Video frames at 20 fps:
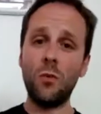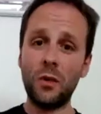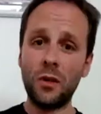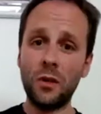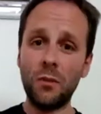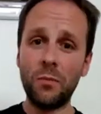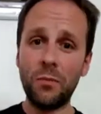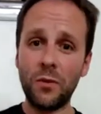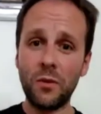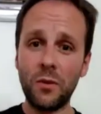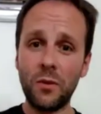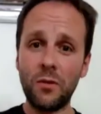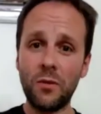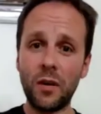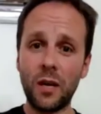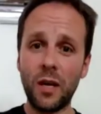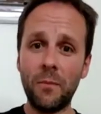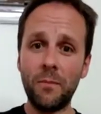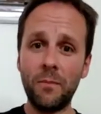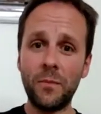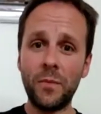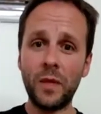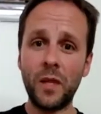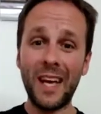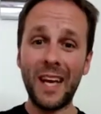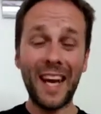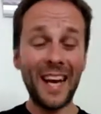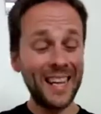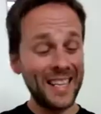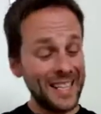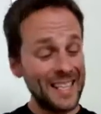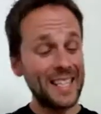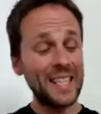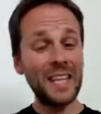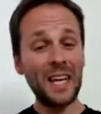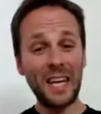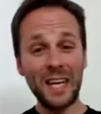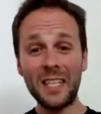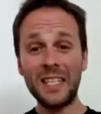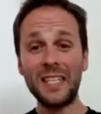with the program, and
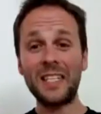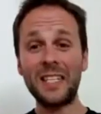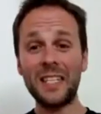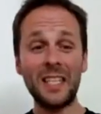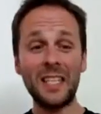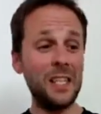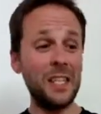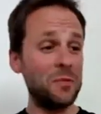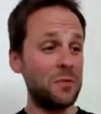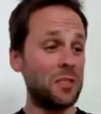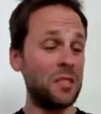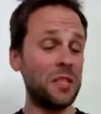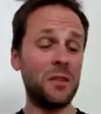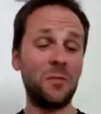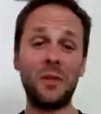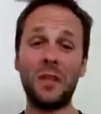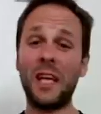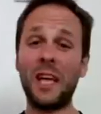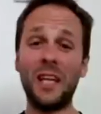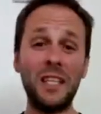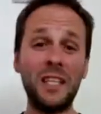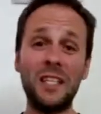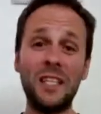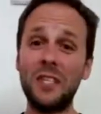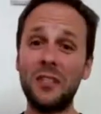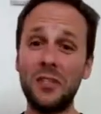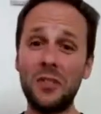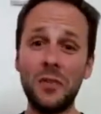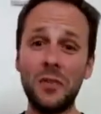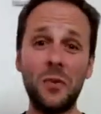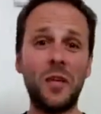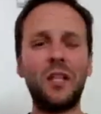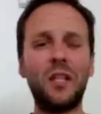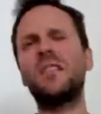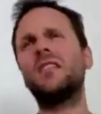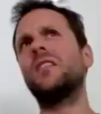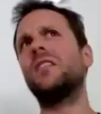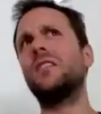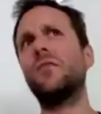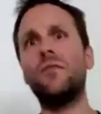is keeps sticking with it, and is still doing it, and
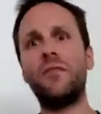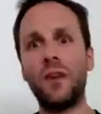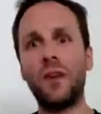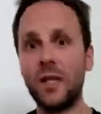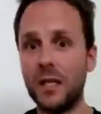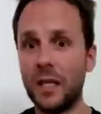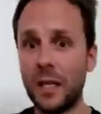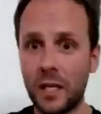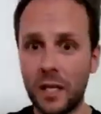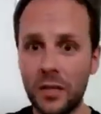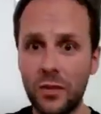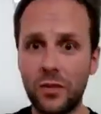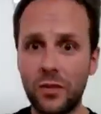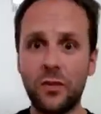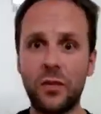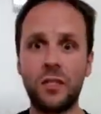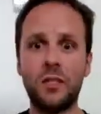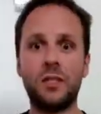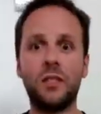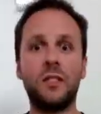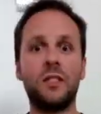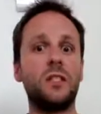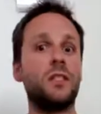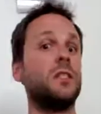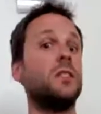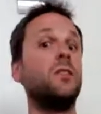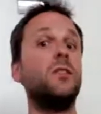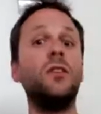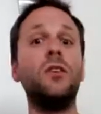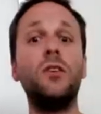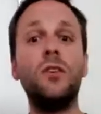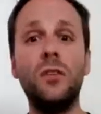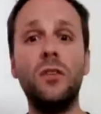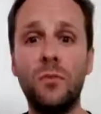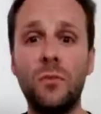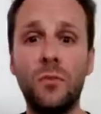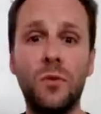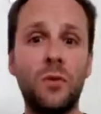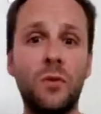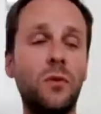still finding it interesting, still
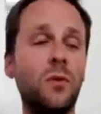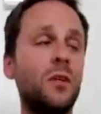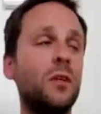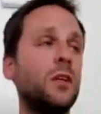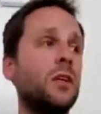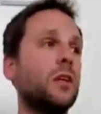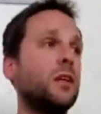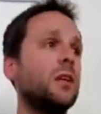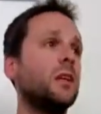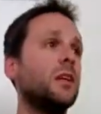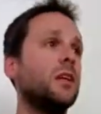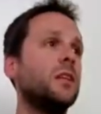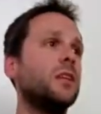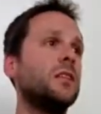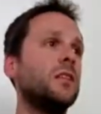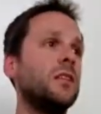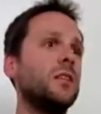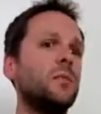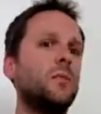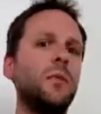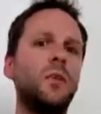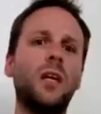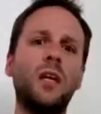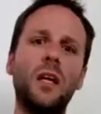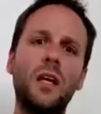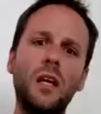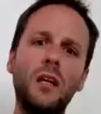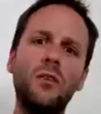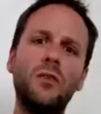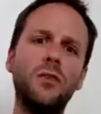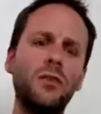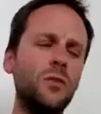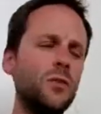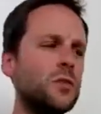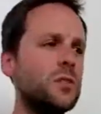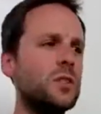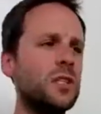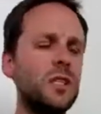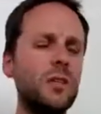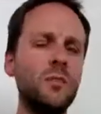learning more. And then they'll be like, hang on, you're
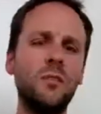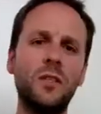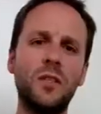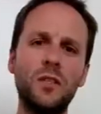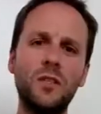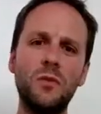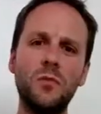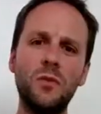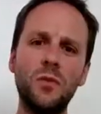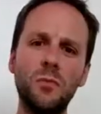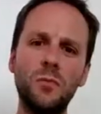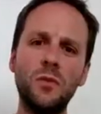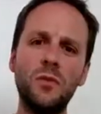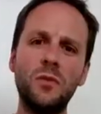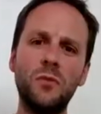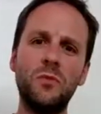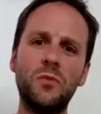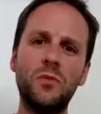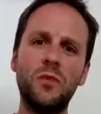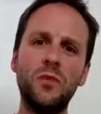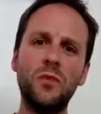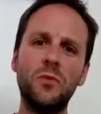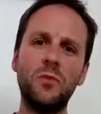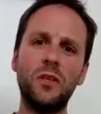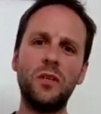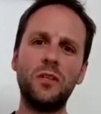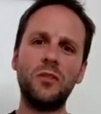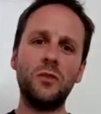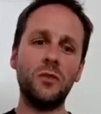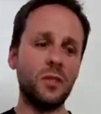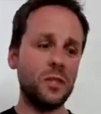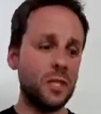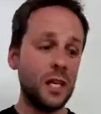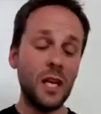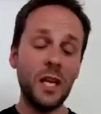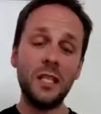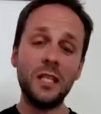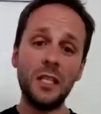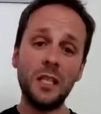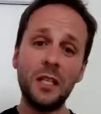sticking with this, there must be something to it. So it
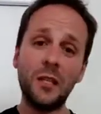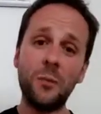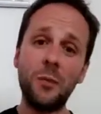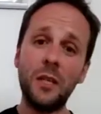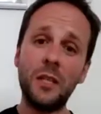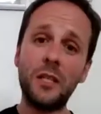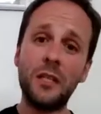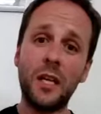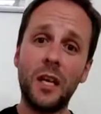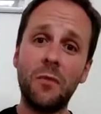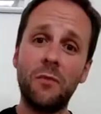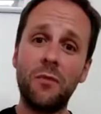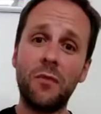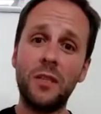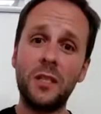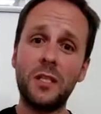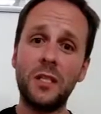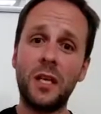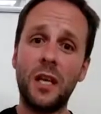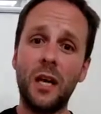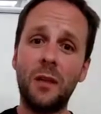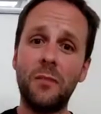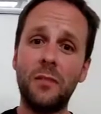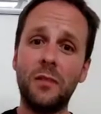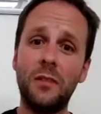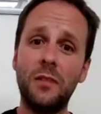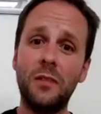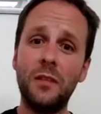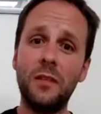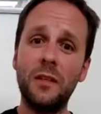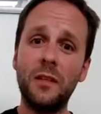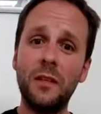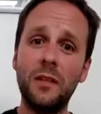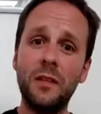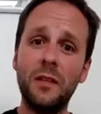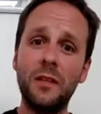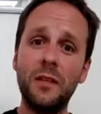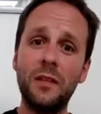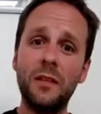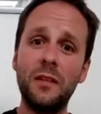takes a little bit of time for this to happen,
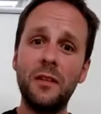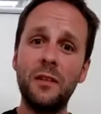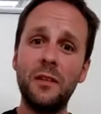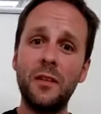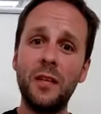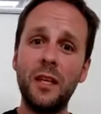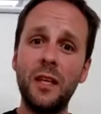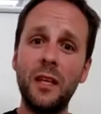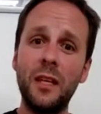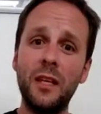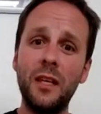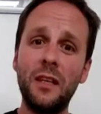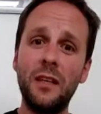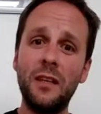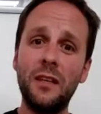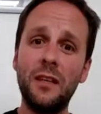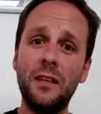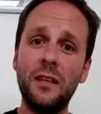okay?